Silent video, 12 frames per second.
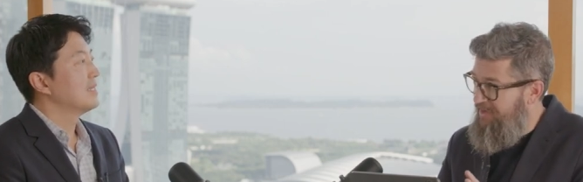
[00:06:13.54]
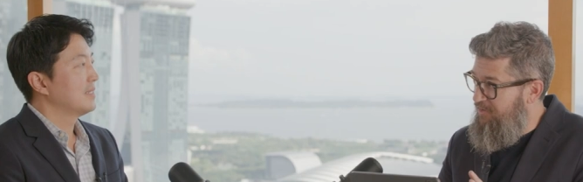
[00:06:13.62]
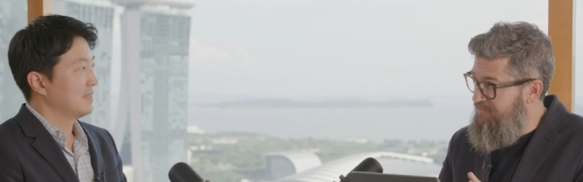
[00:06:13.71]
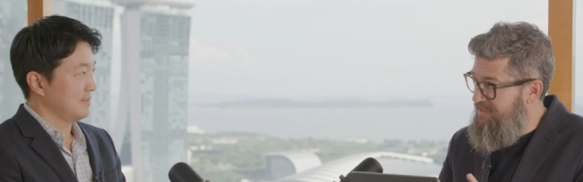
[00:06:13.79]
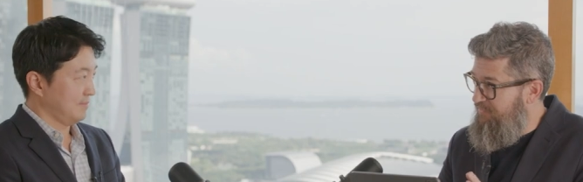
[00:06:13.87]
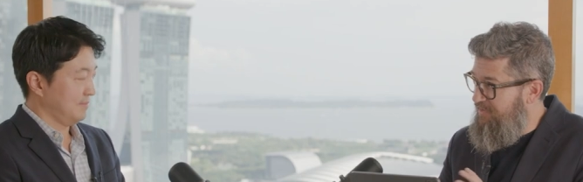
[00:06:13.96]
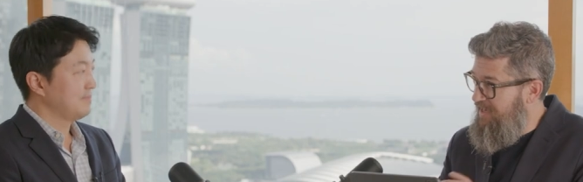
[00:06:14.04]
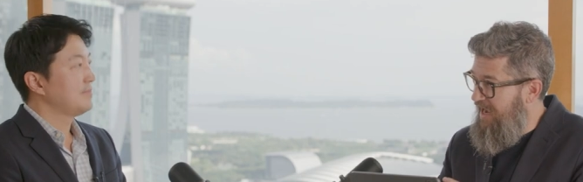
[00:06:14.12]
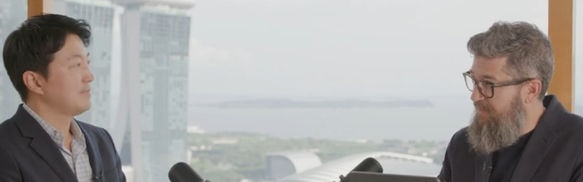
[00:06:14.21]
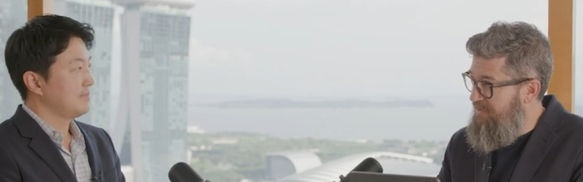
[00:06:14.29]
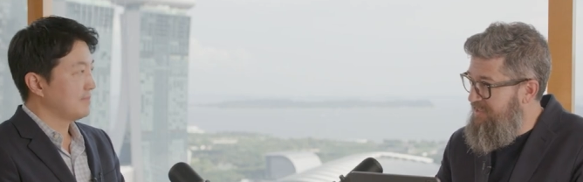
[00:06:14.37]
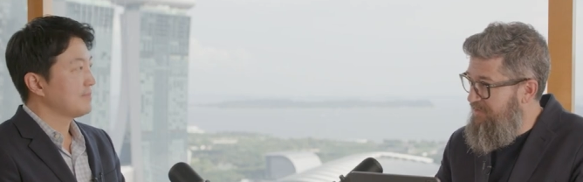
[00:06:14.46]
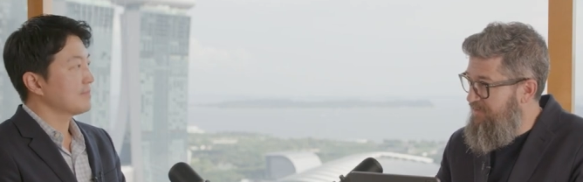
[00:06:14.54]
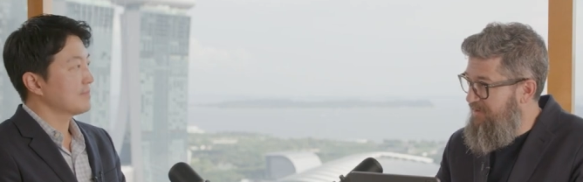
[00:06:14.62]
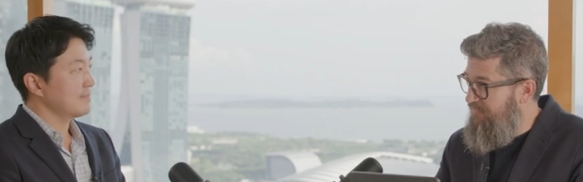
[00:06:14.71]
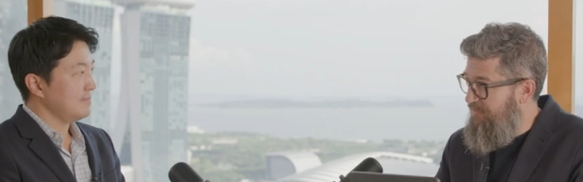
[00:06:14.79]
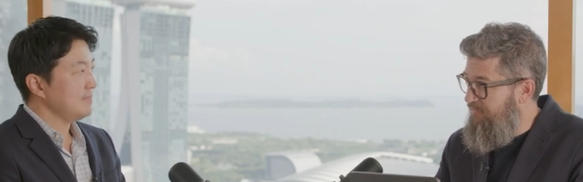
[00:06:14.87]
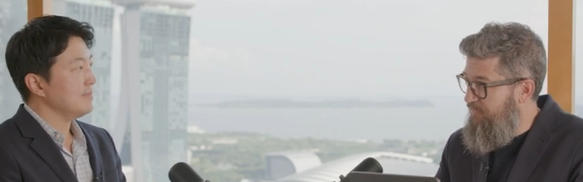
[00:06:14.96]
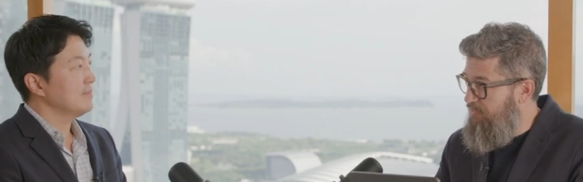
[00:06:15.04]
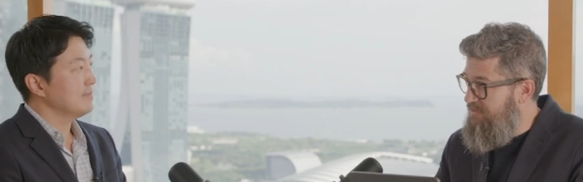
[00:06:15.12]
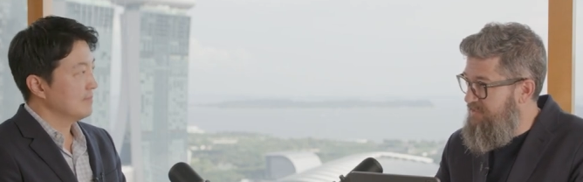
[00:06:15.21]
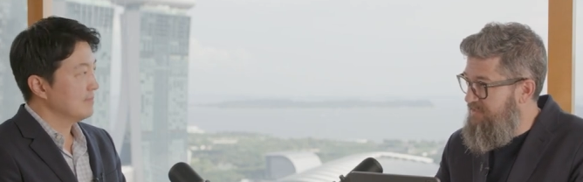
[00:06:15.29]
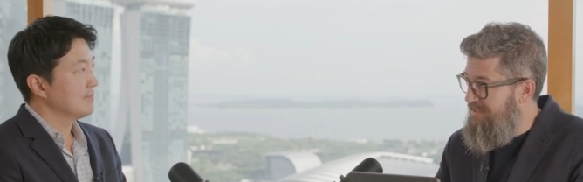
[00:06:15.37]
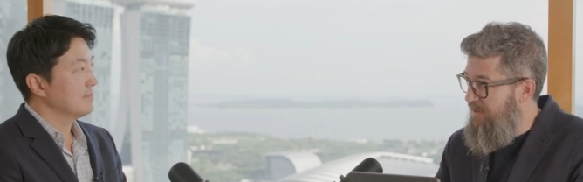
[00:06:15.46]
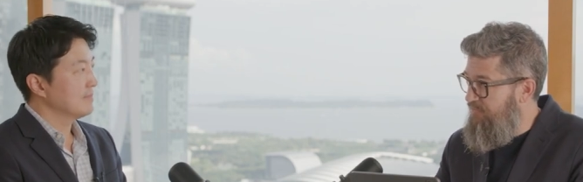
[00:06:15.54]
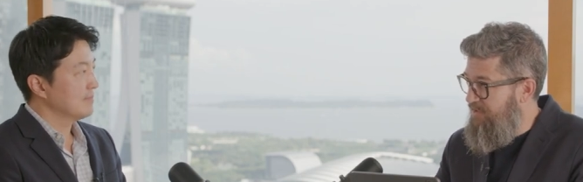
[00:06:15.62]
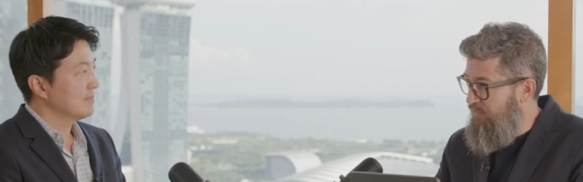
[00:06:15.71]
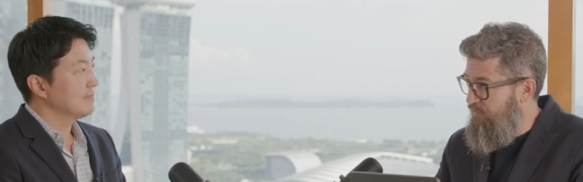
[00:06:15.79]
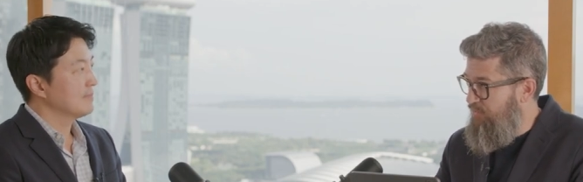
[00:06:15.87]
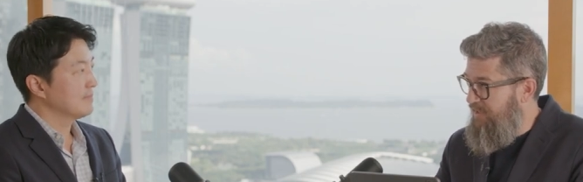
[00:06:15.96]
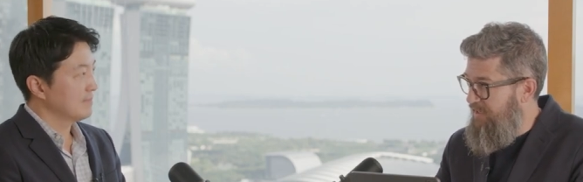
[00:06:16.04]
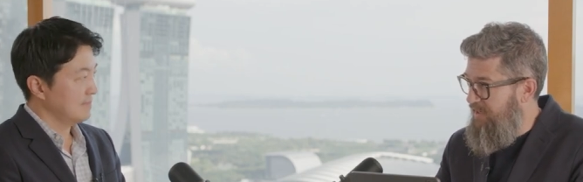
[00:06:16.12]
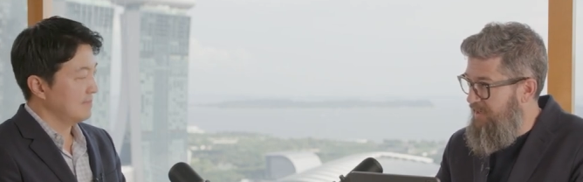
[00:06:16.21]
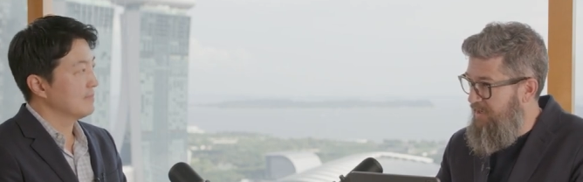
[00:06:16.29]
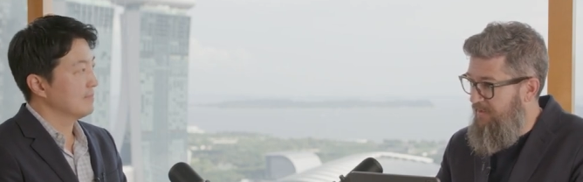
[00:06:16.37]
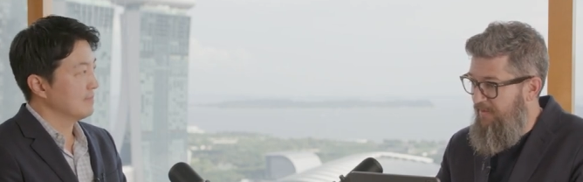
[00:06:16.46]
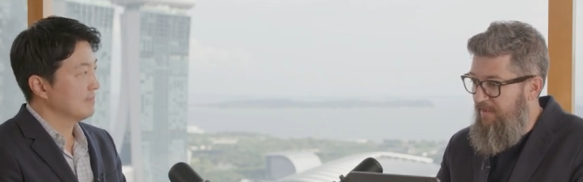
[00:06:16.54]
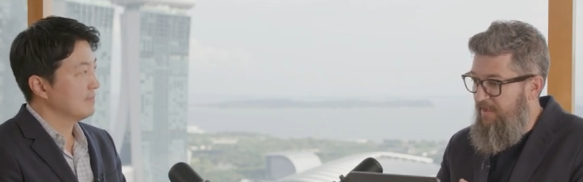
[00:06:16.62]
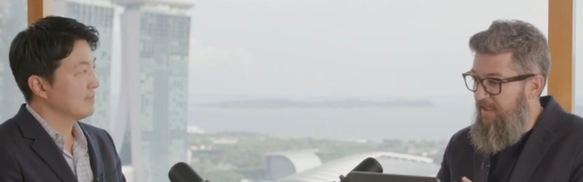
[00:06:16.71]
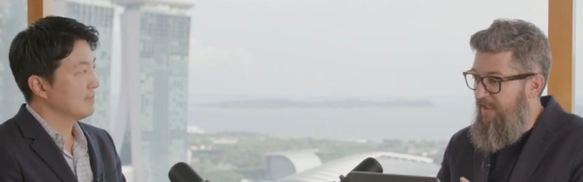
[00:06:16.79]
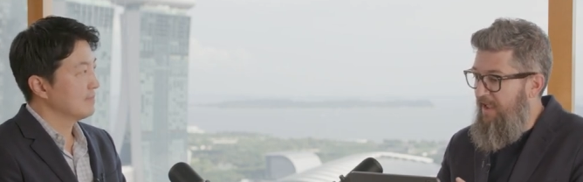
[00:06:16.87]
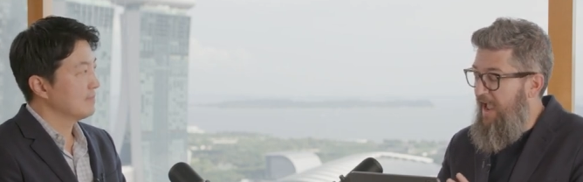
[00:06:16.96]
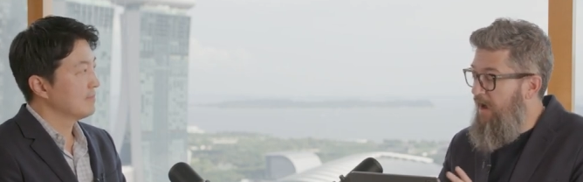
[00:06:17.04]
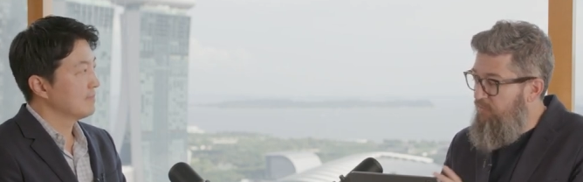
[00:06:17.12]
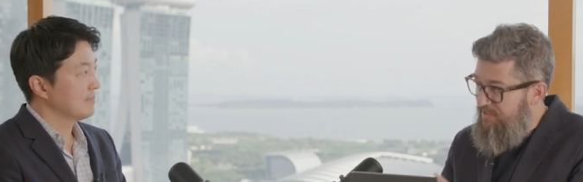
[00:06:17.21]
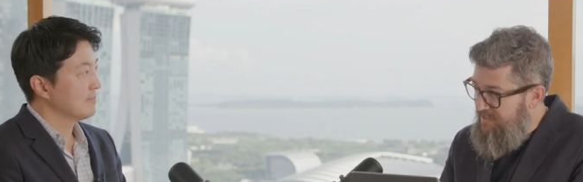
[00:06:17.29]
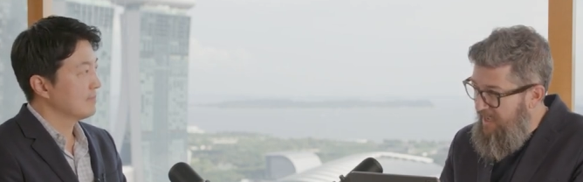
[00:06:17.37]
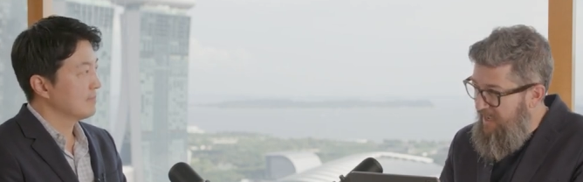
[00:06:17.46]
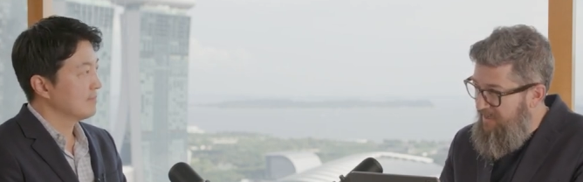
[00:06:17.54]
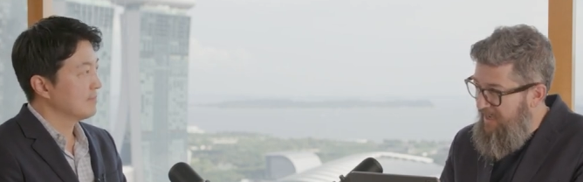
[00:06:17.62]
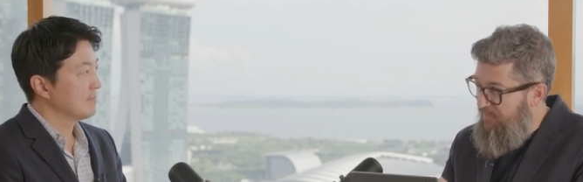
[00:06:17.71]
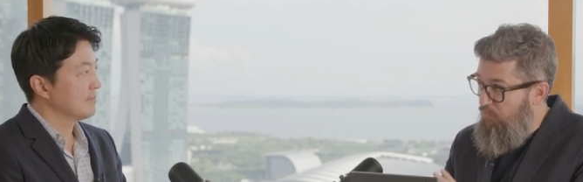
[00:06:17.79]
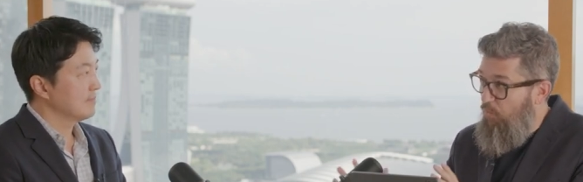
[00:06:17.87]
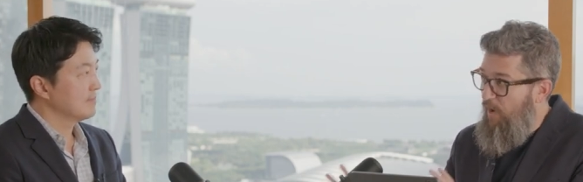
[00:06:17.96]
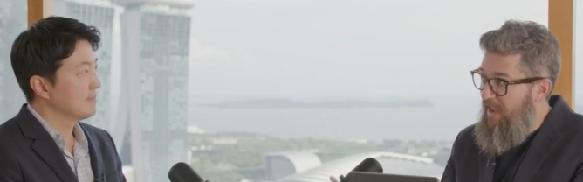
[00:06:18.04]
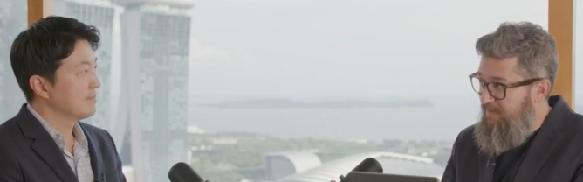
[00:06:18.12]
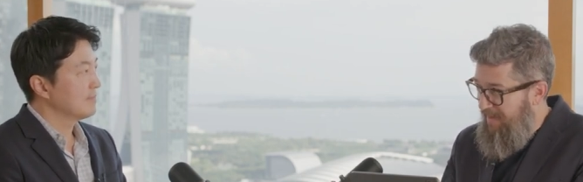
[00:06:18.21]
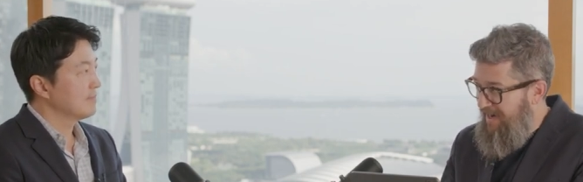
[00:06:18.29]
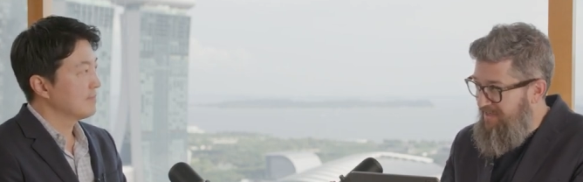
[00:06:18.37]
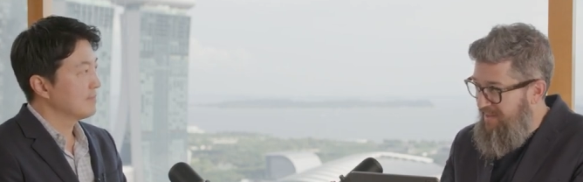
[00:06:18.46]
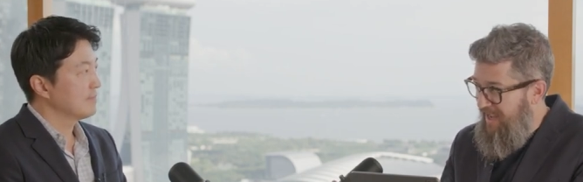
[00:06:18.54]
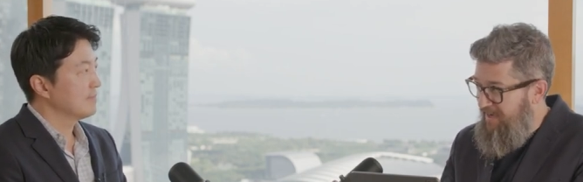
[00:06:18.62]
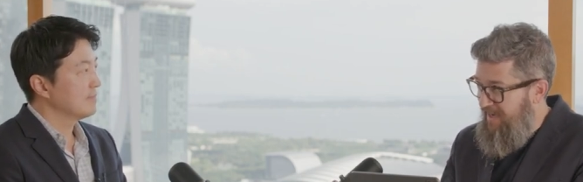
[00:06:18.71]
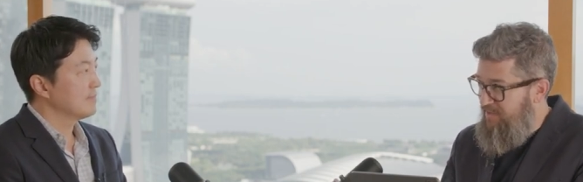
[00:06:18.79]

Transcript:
Speaker 1: you know, different commentary from folks in South Korea. Mm. How does that and when might that